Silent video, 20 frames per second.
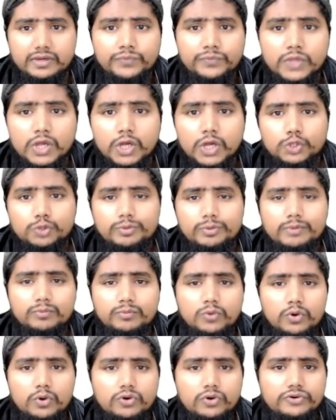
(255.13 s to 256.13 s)
To be
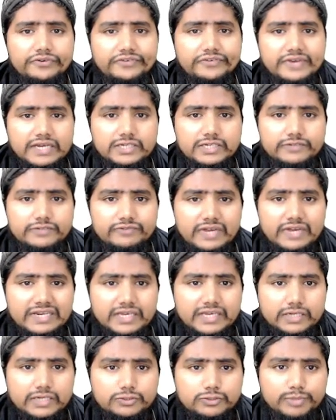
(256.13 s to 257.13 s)
more creative and
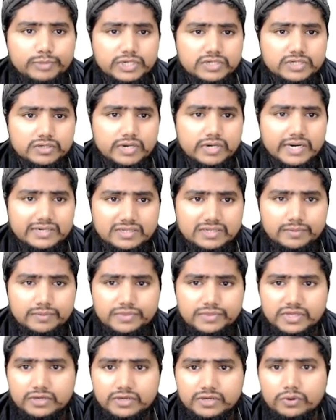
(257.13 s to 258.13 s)
get better at something
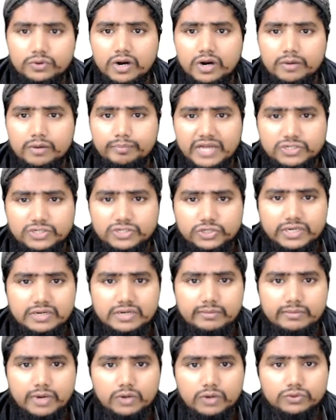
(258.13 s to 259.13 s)
you are passionate
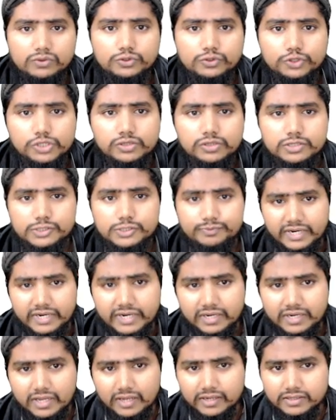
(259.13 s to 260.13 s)
about, you should spend
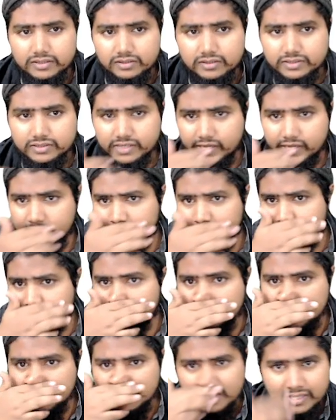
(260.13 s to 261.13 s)
a little time
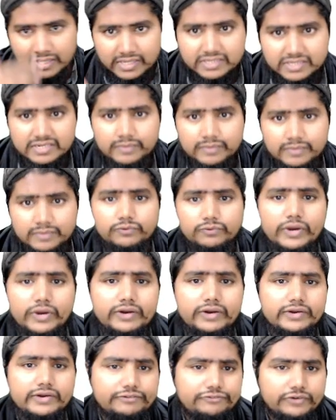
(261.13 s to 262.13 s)
doing something very
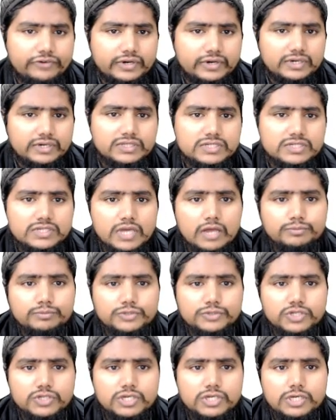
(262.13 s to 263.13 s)
different. This helps
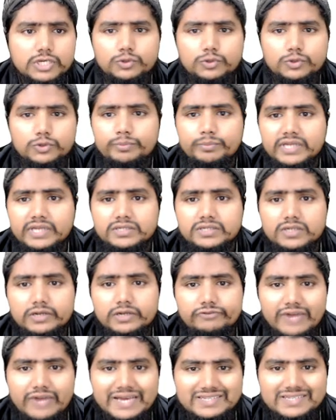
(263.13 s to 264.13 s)
keep you mentally
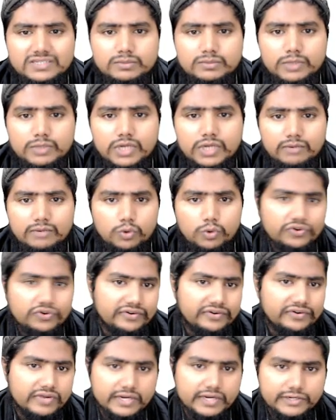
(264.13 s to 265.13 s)
flexible and more
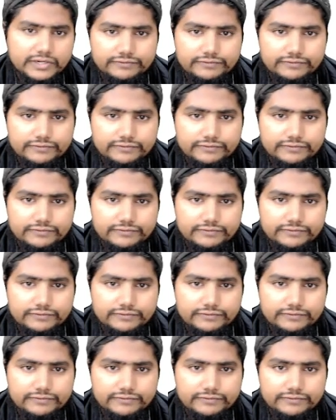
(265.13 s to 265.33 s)
creative.